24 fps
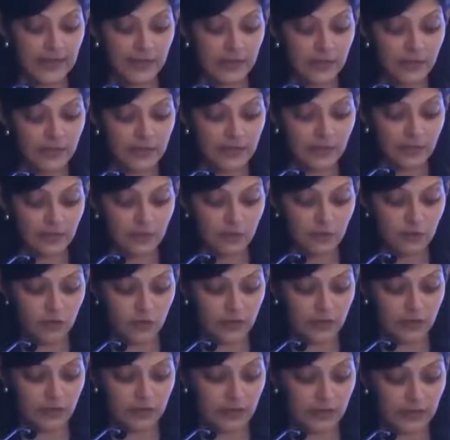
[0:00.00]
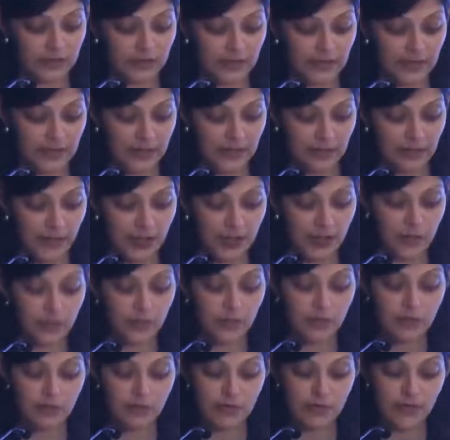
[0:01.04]
the method of treatment claim
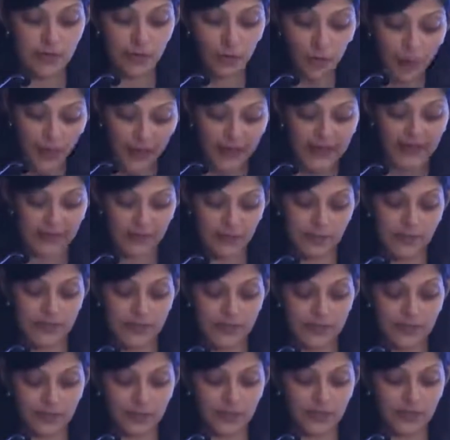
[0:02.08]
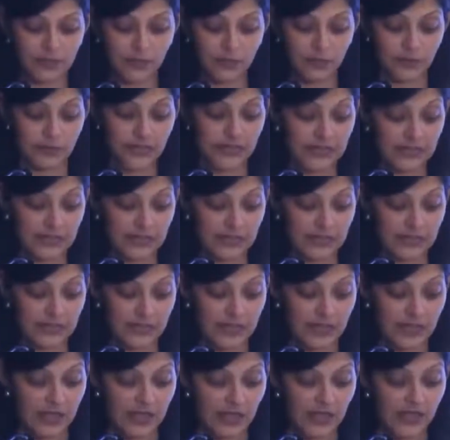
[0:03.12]
would require the medicament to
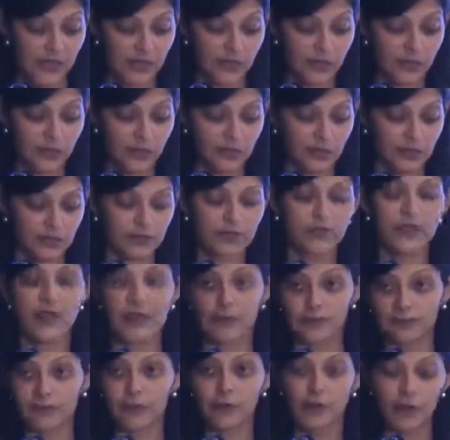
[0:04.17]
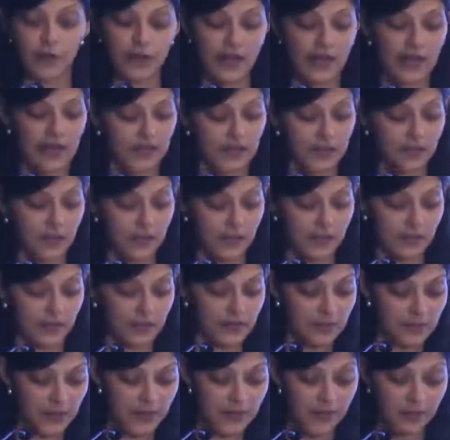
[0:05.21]
exist. So therefore,
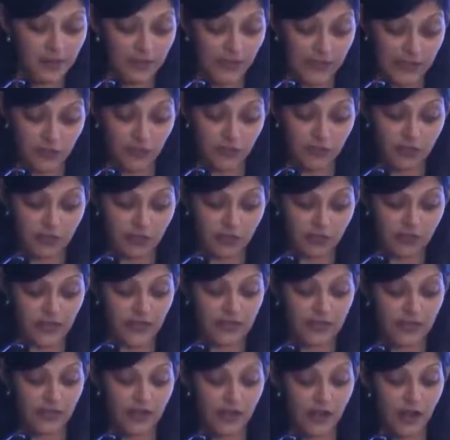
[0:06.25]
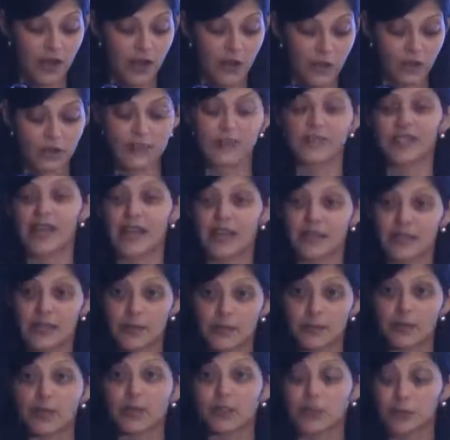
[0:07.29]
the manufacturer of it was
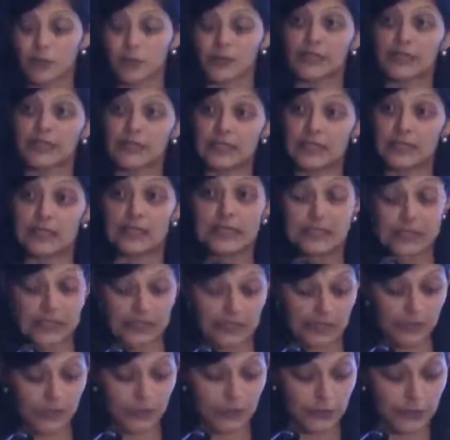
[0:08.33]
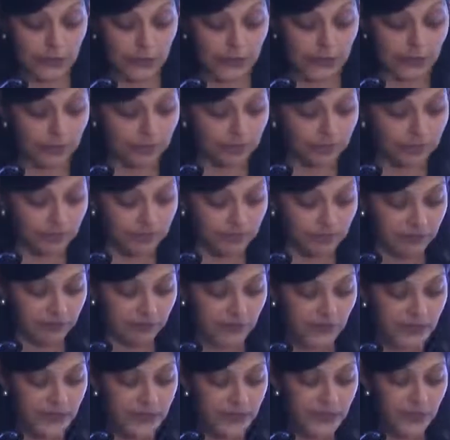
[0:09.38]
unambiguously disclosed.
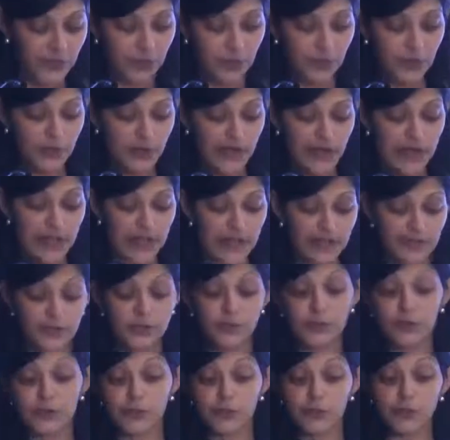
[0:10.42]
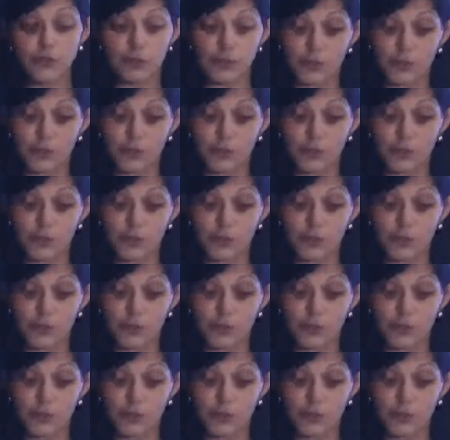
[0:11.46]
So this was good